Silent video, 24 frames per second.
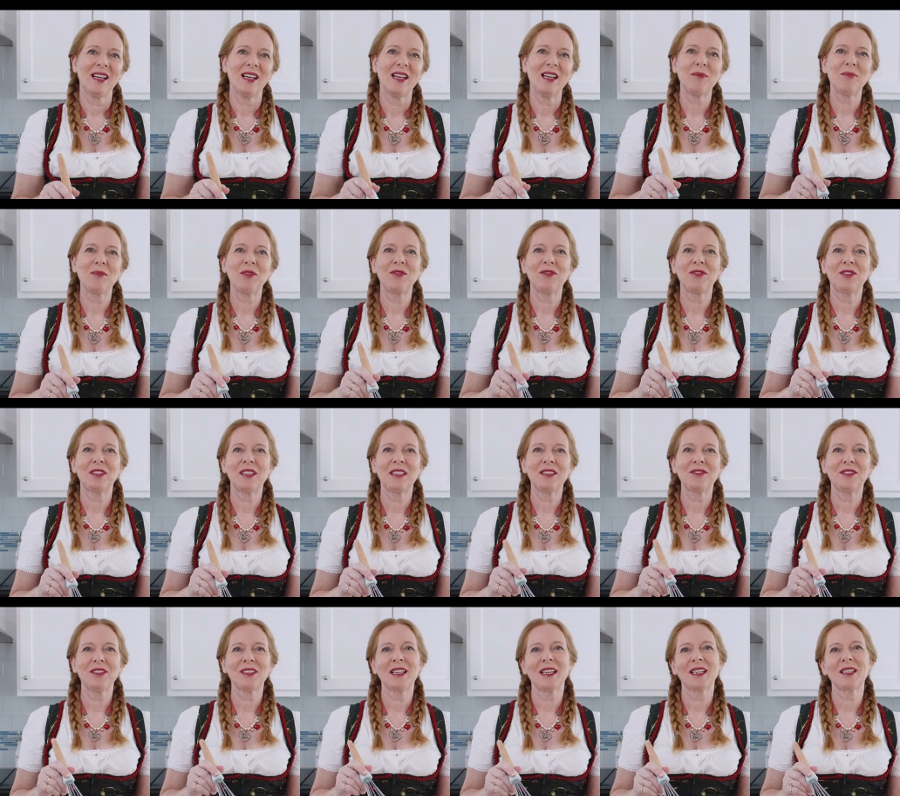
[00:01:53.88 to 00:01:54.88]
And before
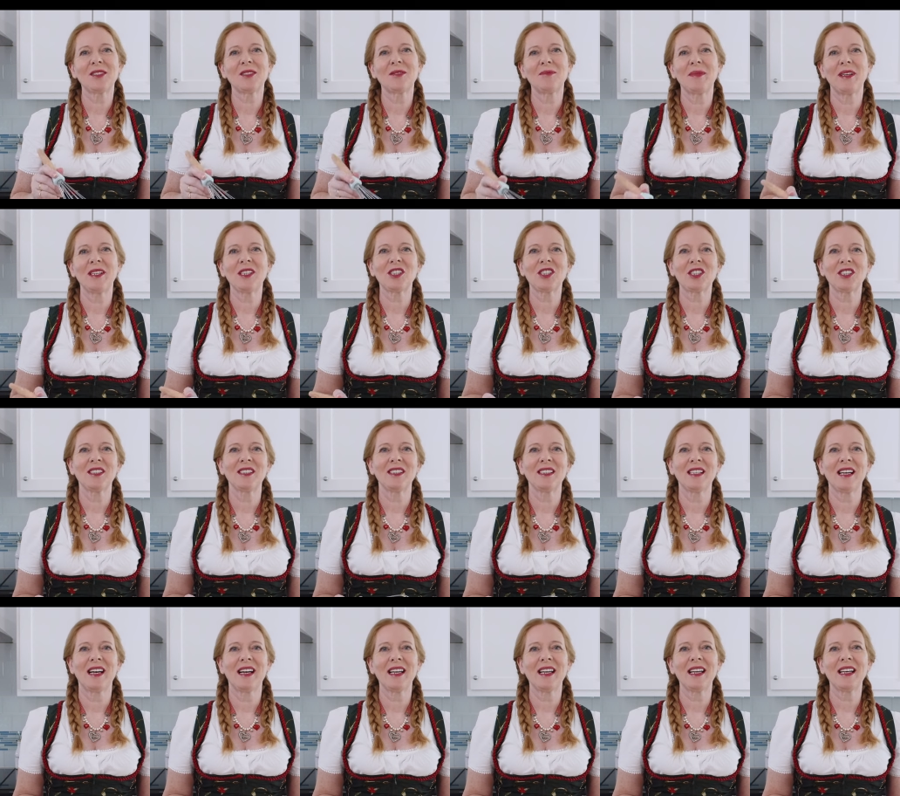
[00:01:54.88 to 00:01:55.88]
I forget to mention
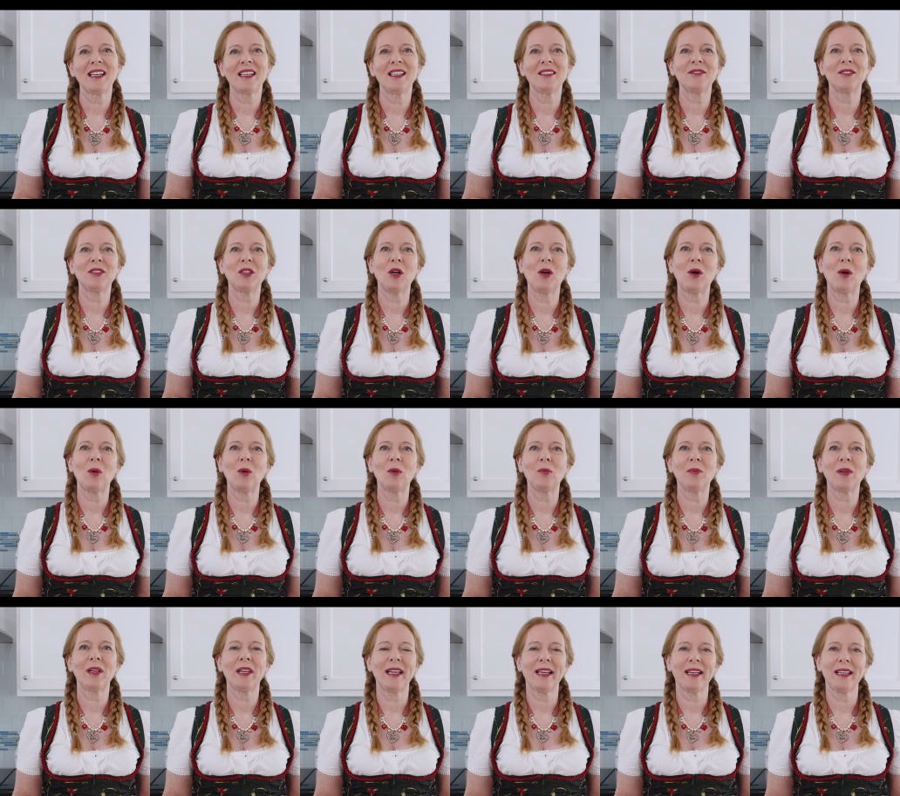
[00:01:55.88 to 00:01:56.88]
it, I have a
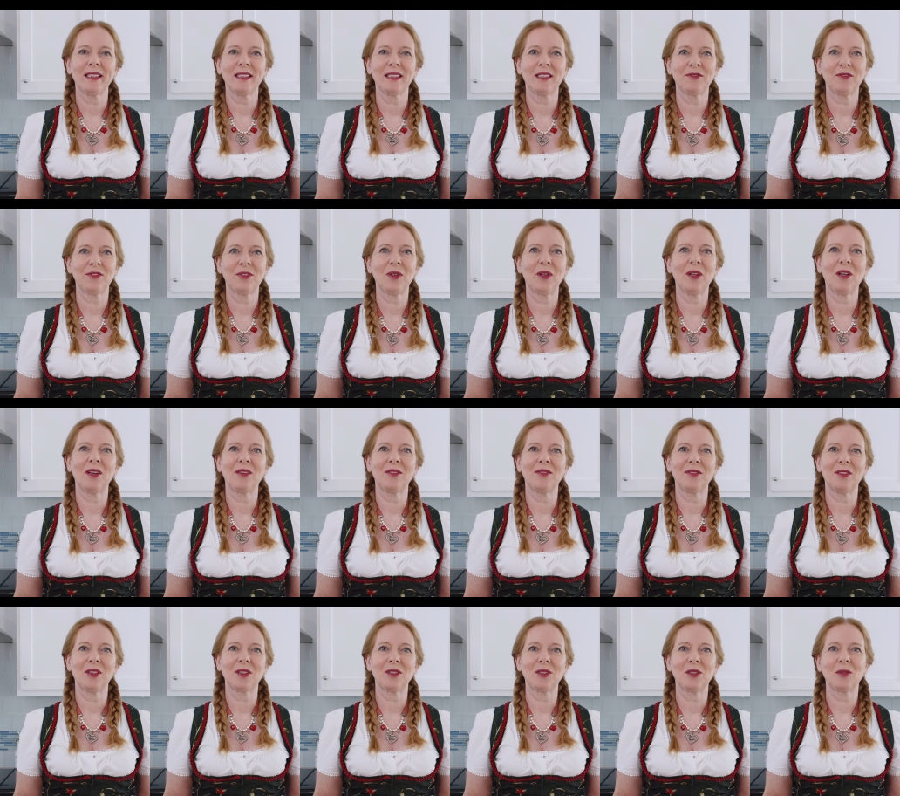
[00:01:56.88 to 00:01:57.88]
whole playlist full
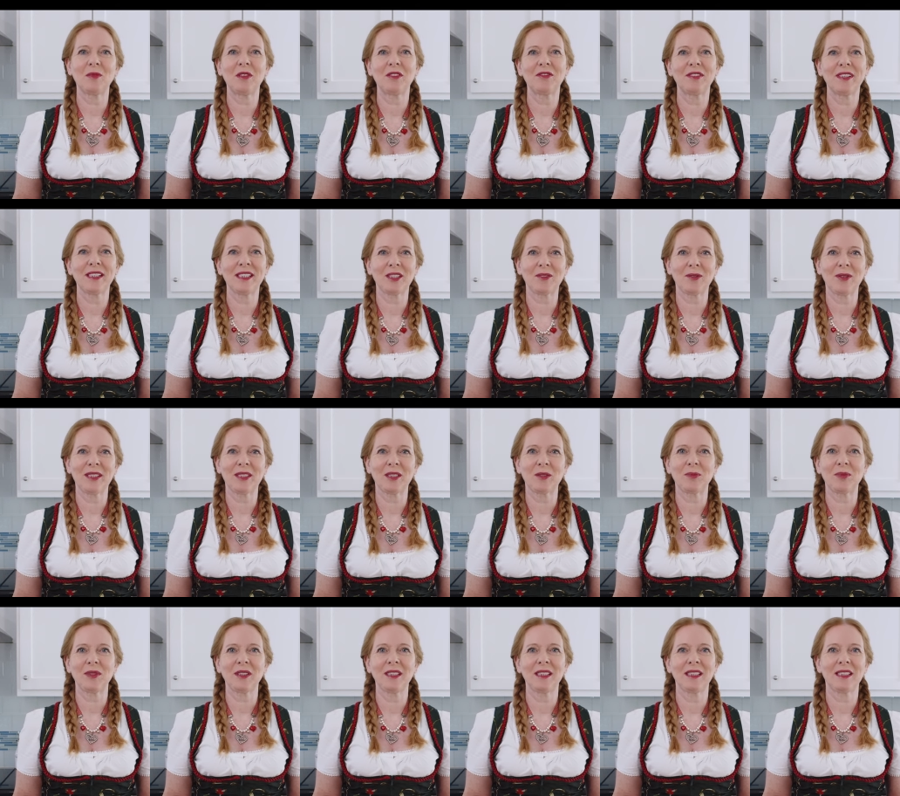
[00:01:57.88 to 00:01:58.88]
of Oktoberfest
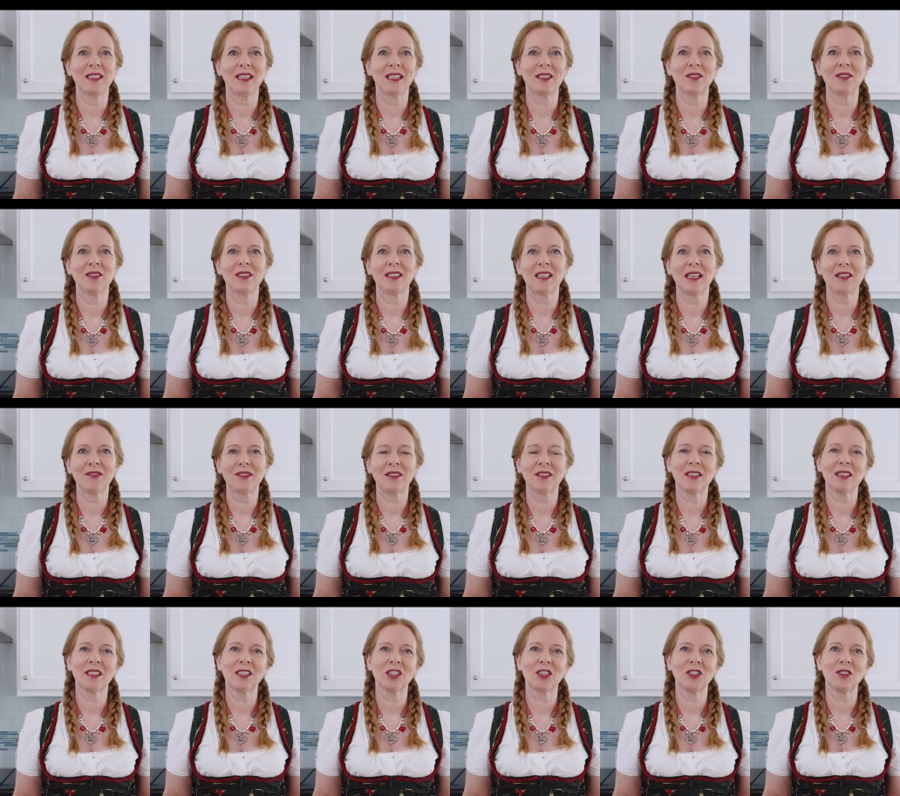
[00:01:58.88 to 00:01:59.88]
recipes that you
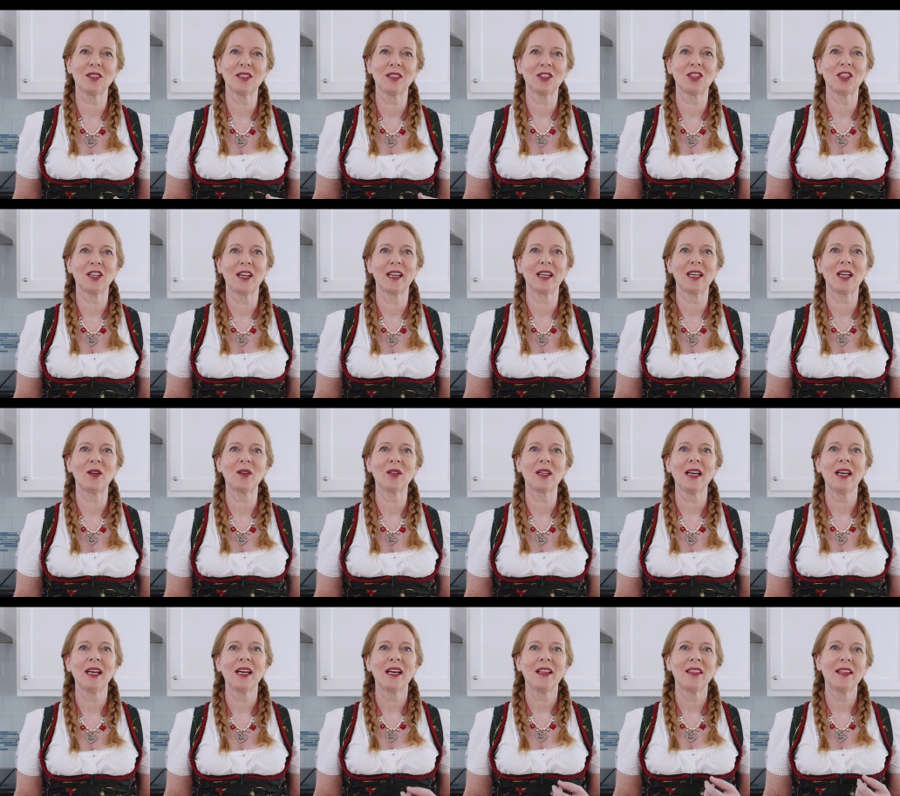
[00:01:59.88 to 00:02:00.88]
definitely should check
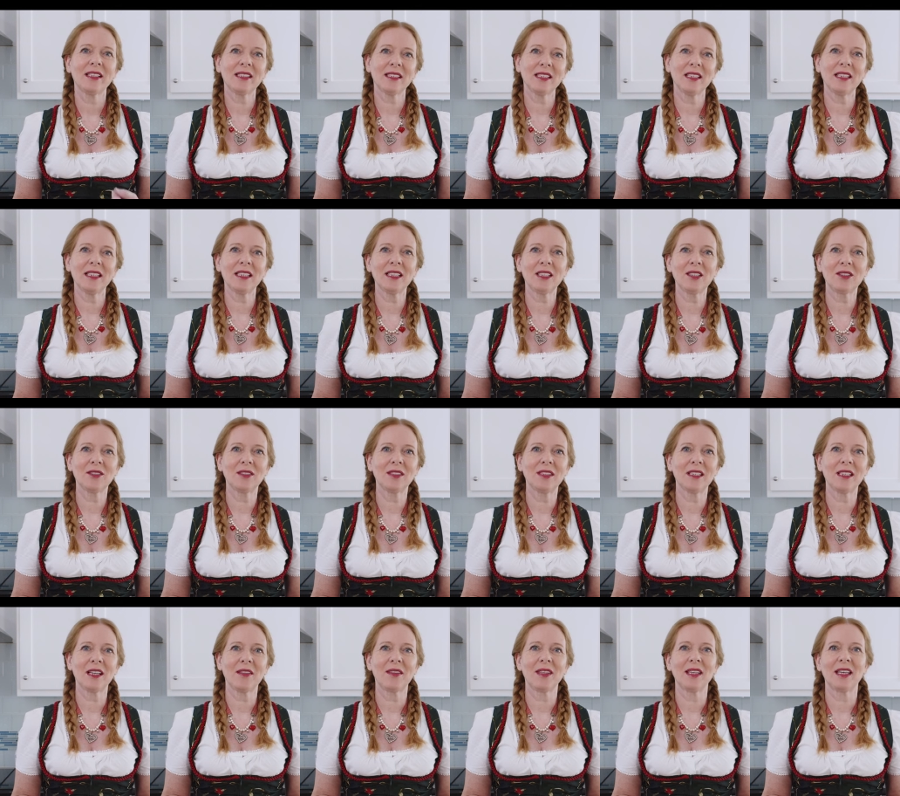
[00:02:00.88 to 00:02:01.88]
out. There's a link to
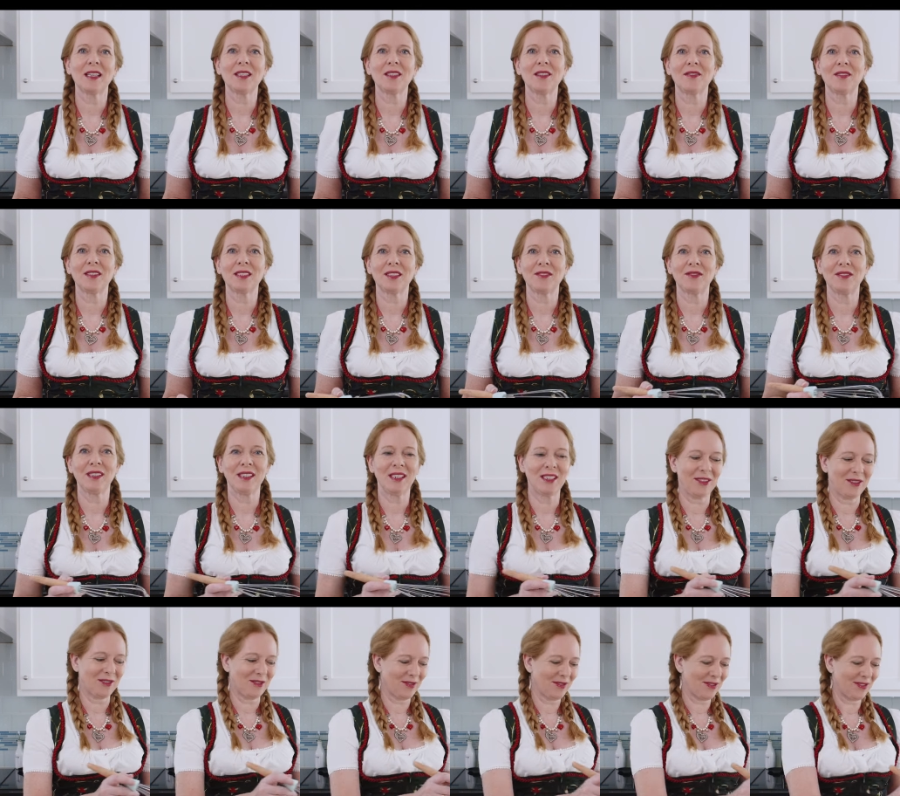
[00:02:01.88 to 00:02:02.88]
it at the end of this
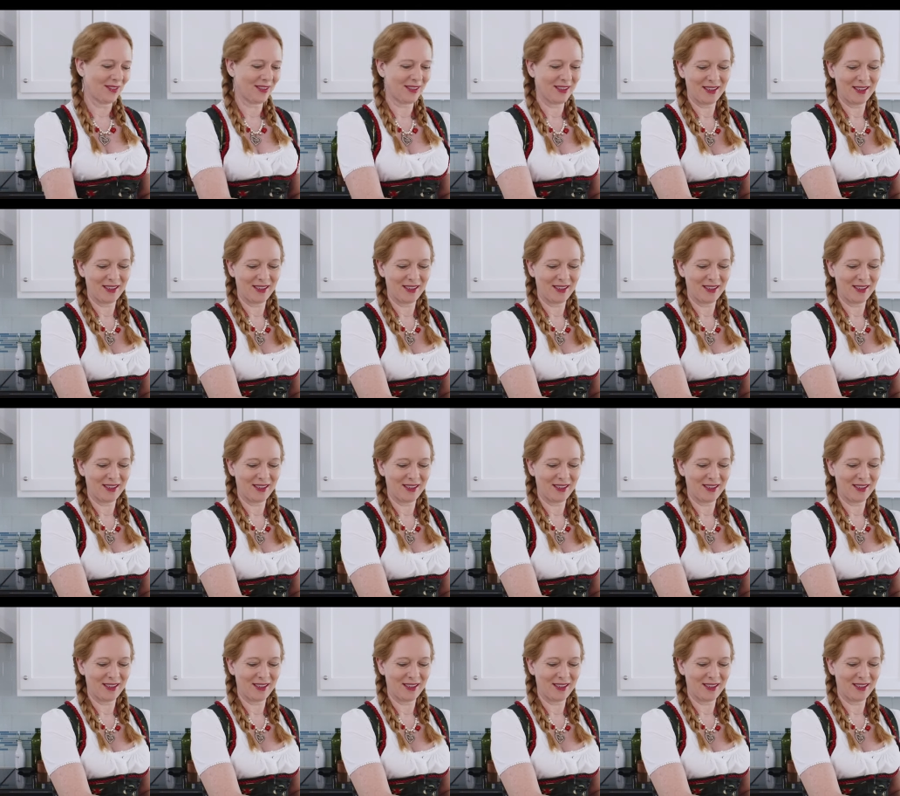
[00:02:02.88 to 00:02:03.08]
video.